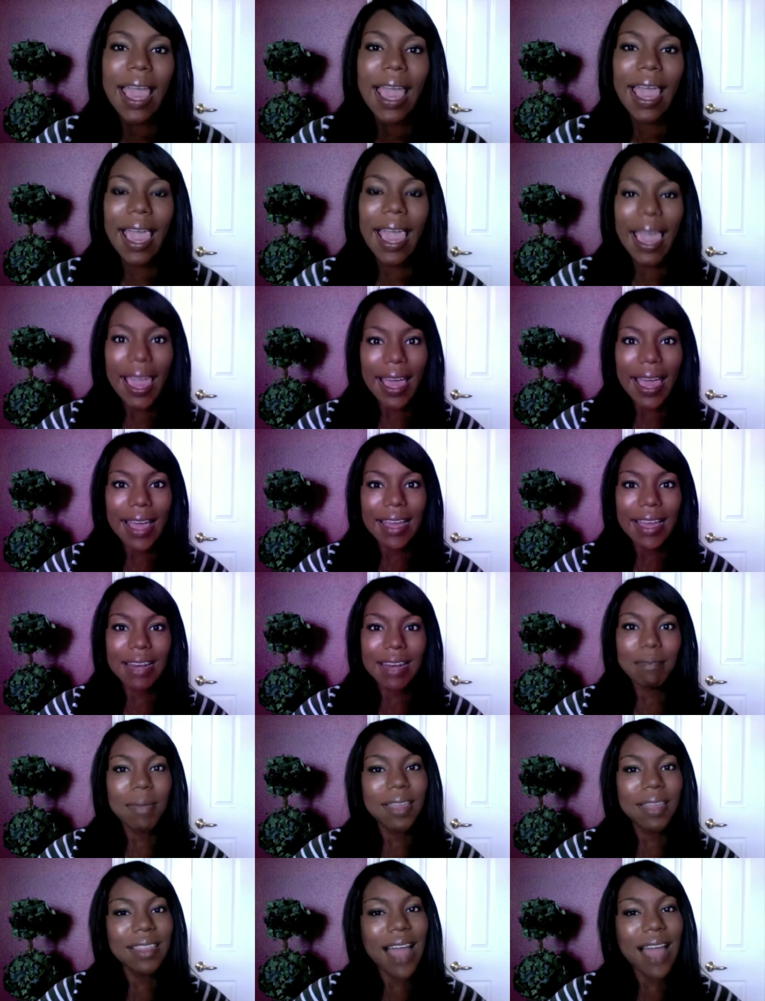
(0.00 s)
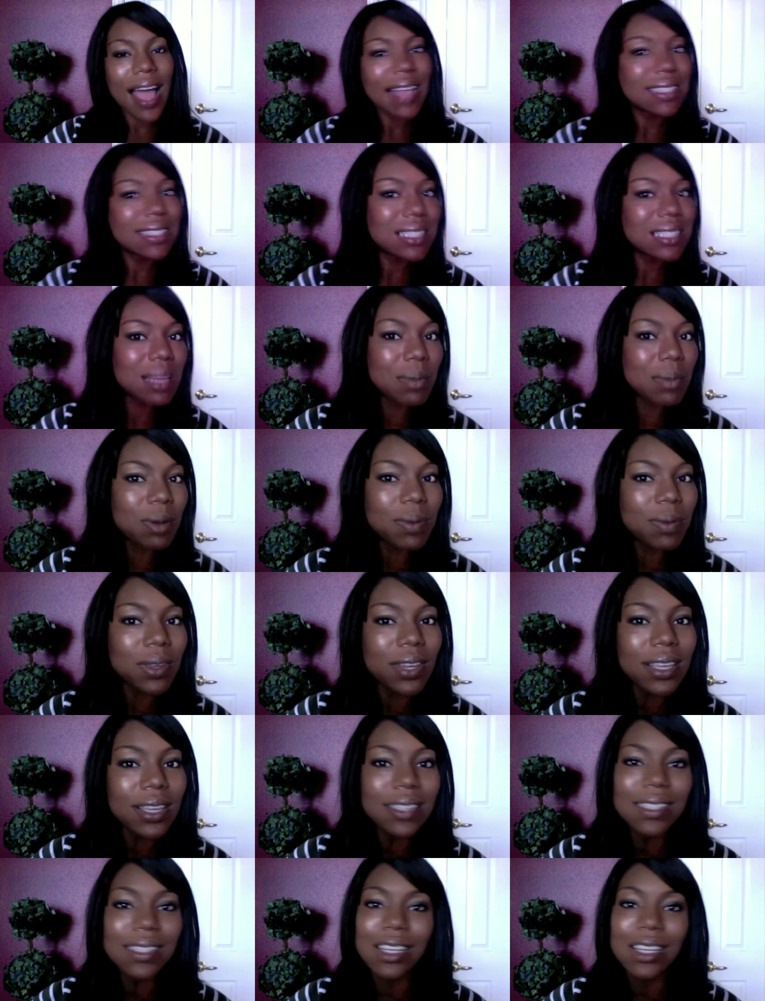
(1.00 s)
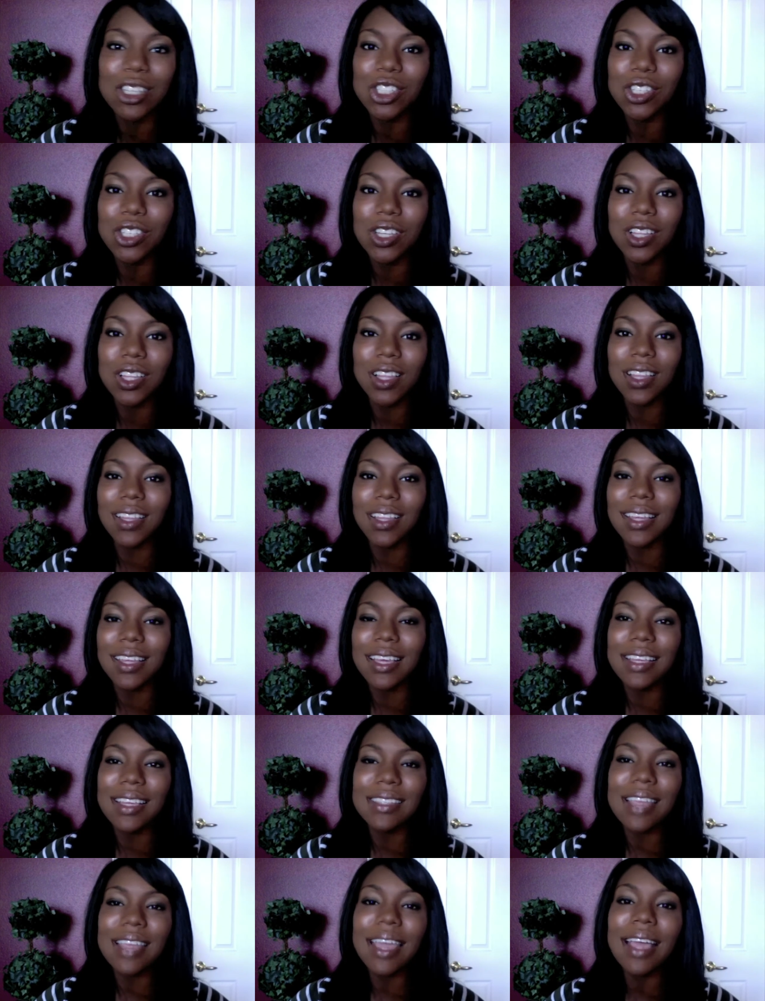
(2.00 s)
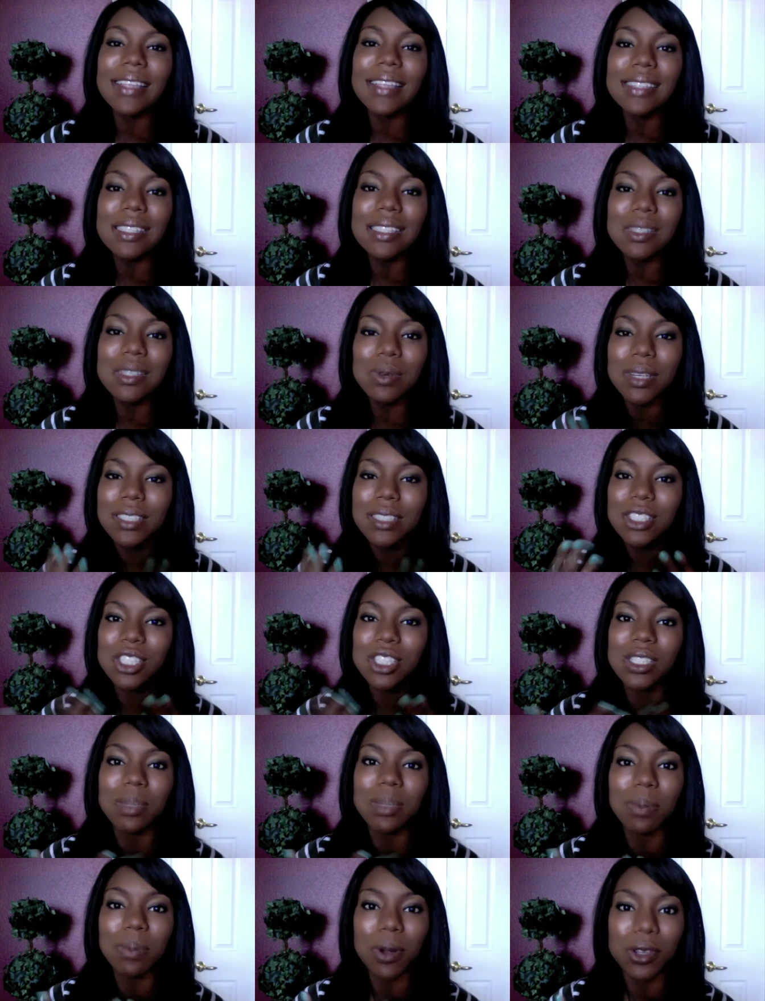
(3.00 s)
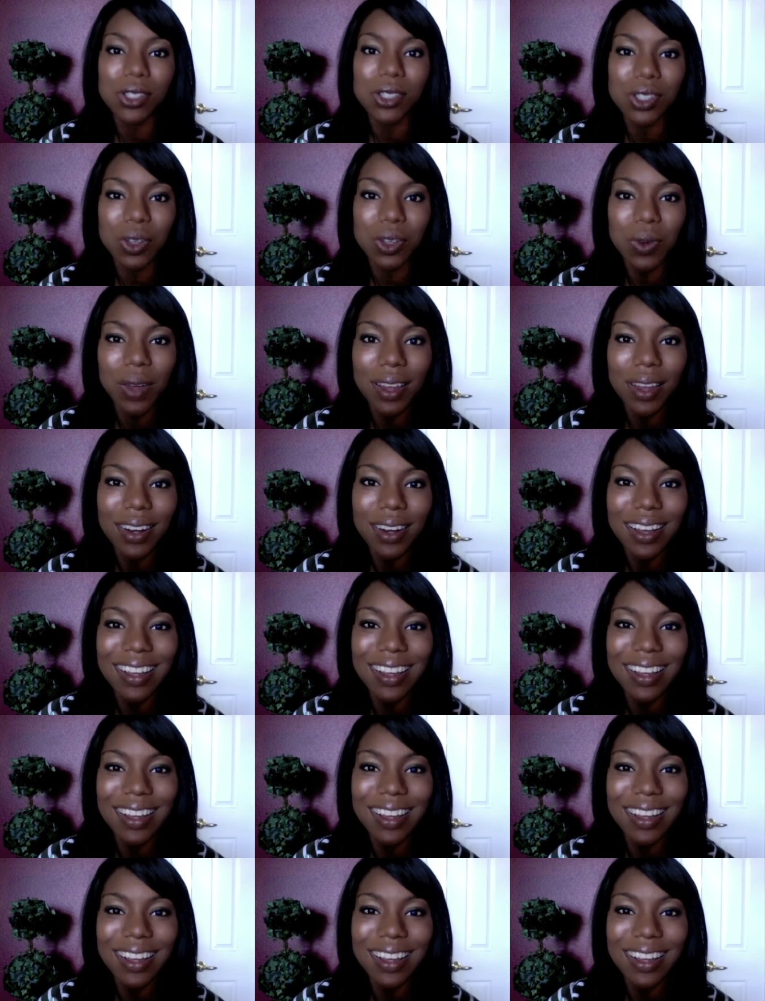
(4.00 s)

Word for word: And my last summer beauty essential is, I guess this one is just a personal one.